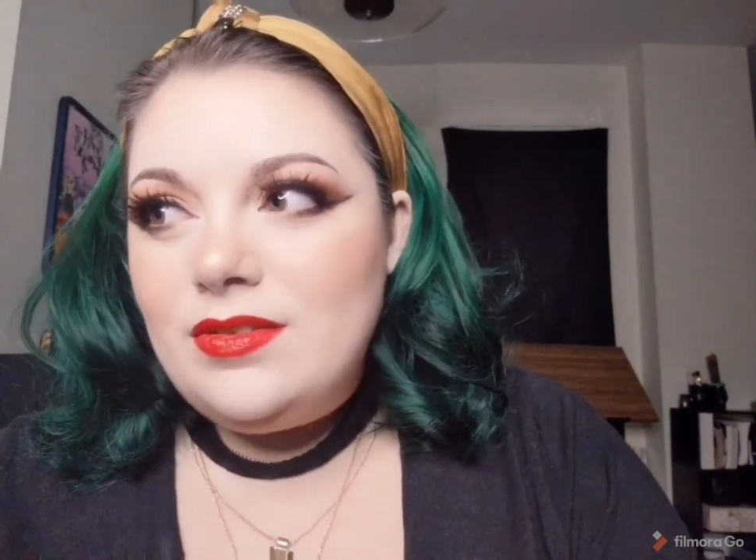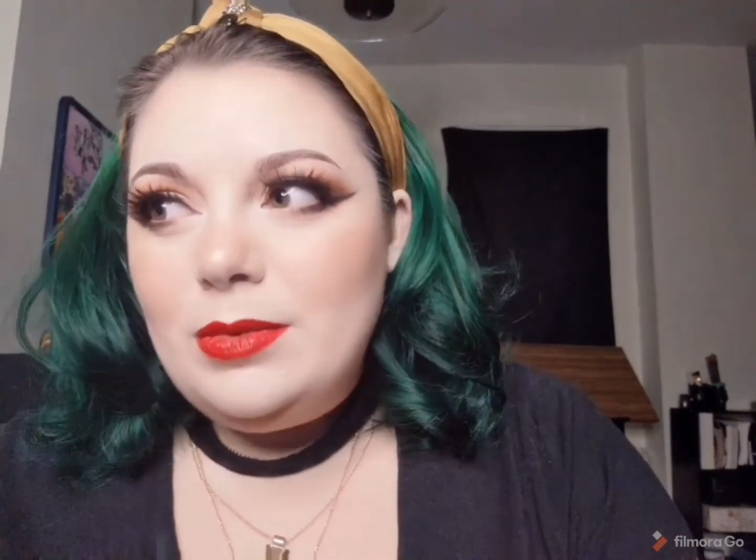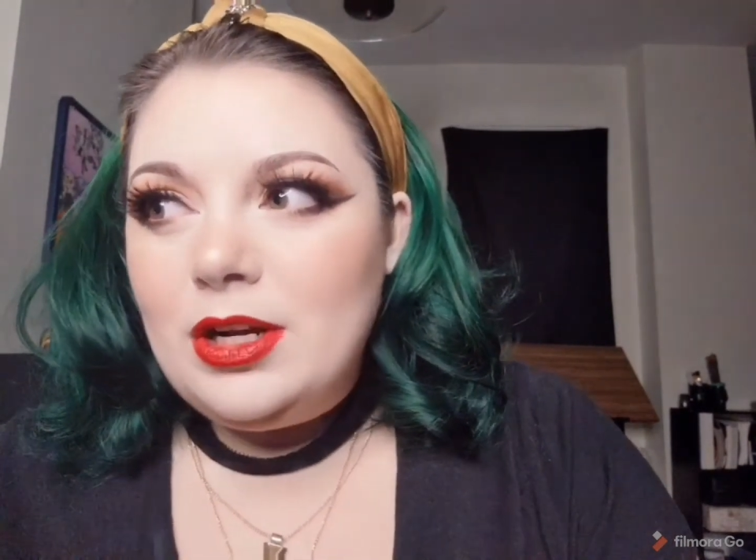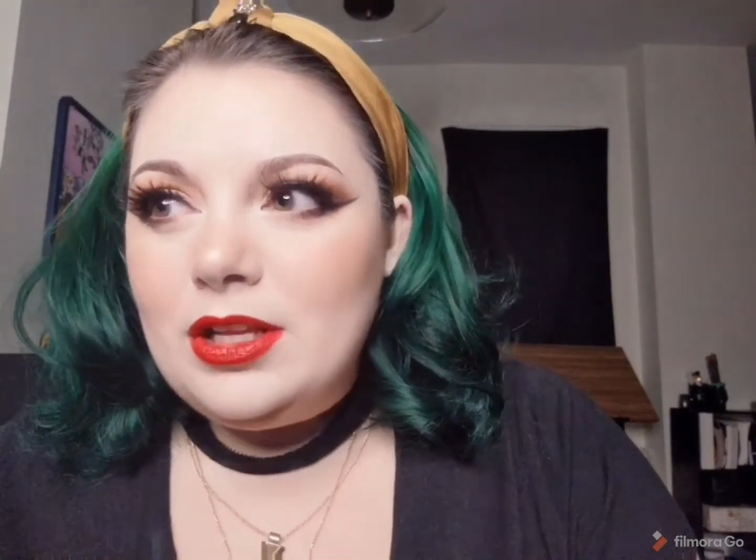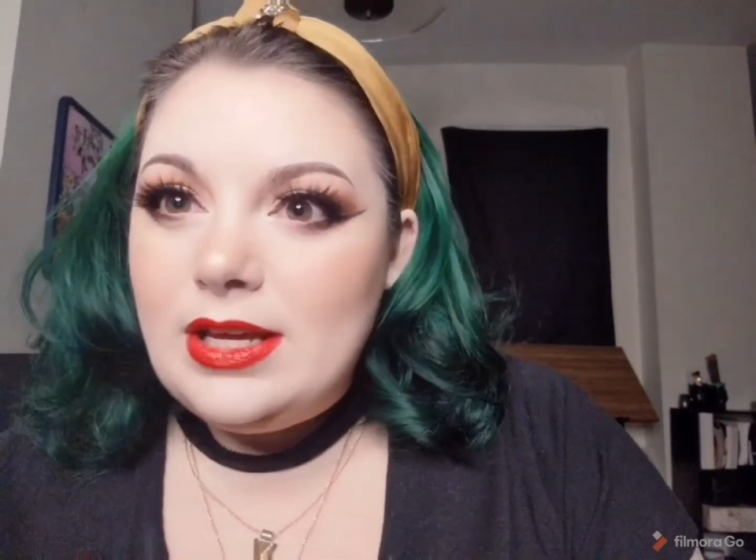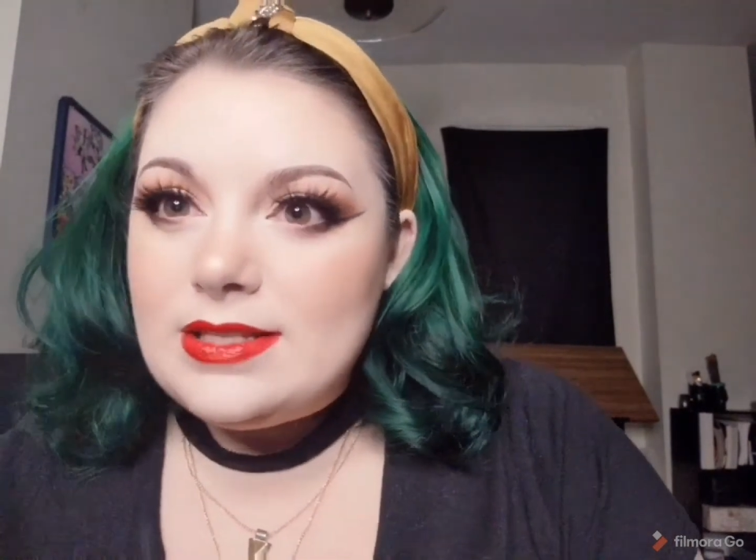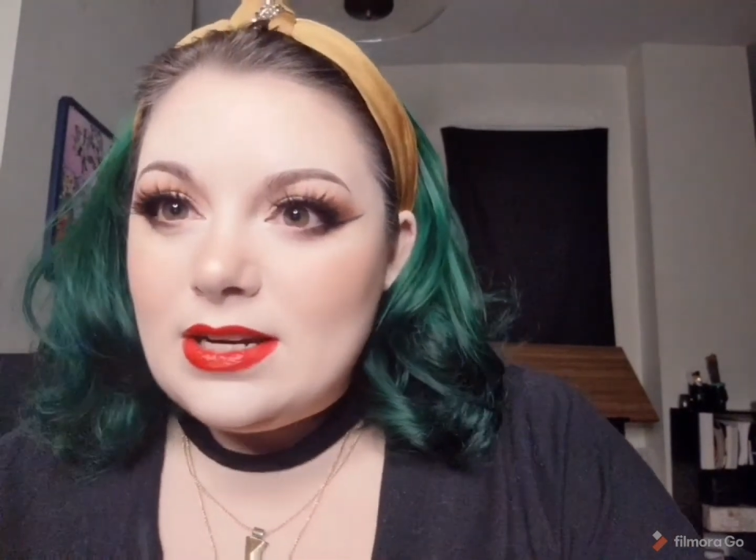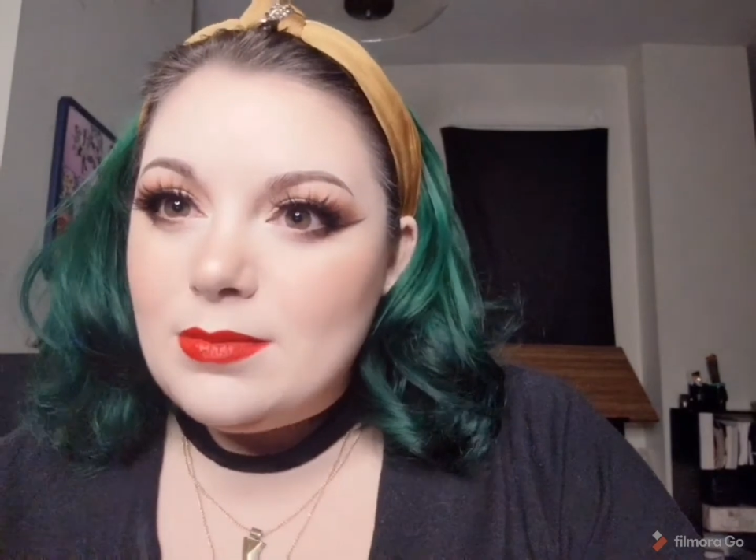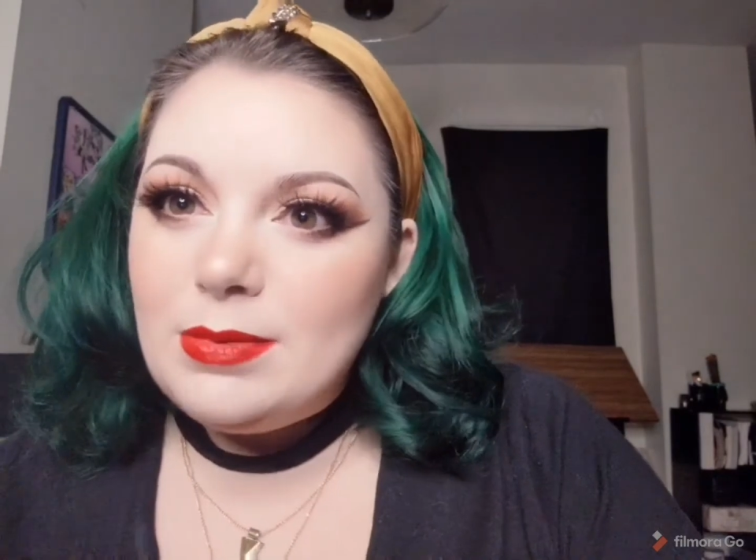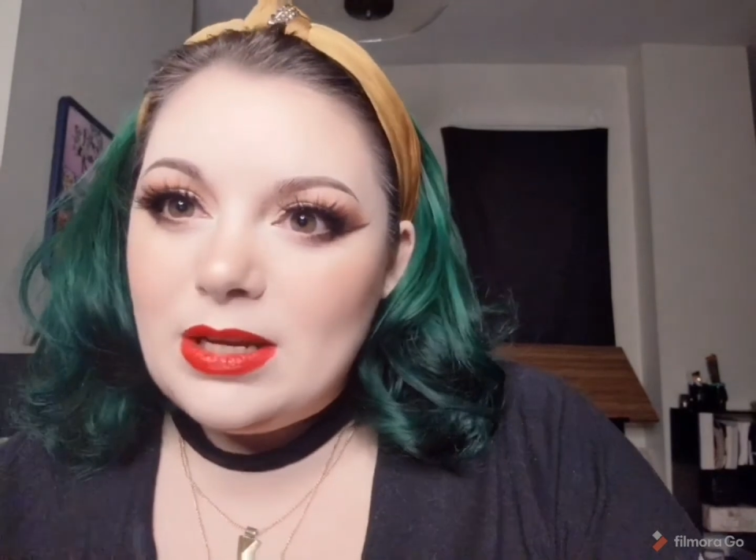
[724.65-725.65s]
and barely has
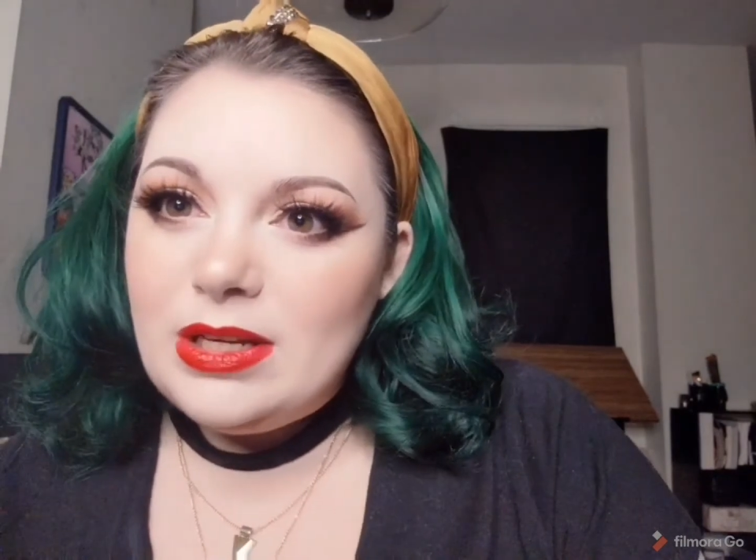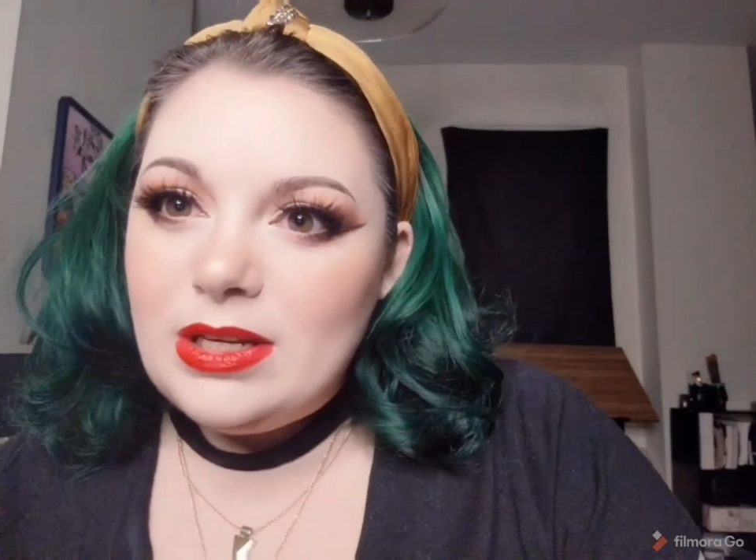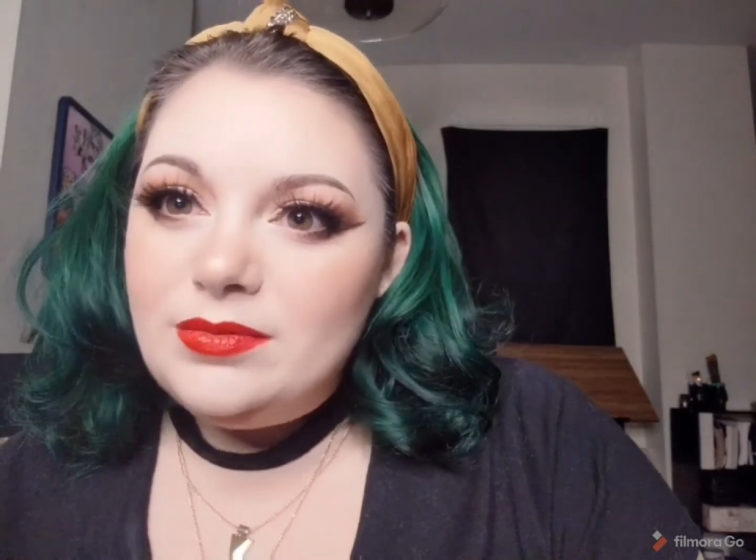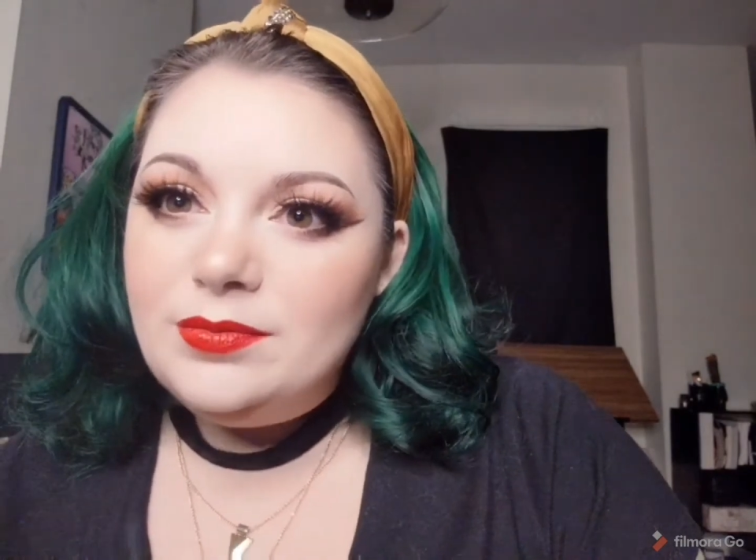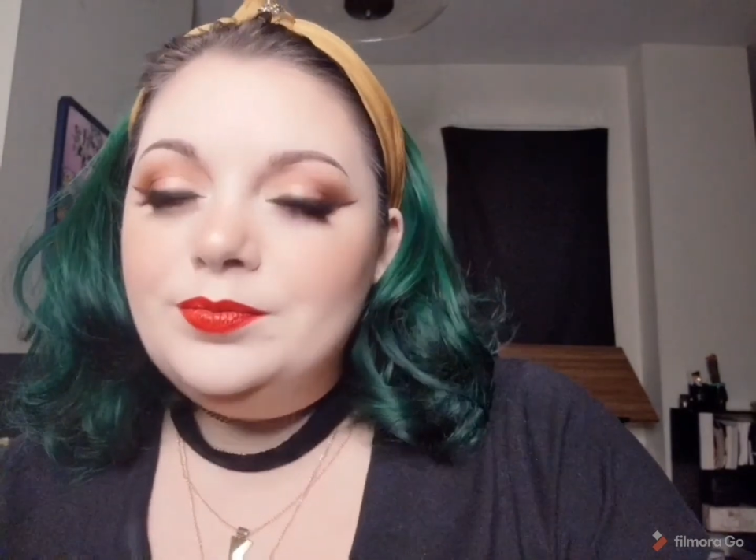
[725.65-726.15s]
any pigment.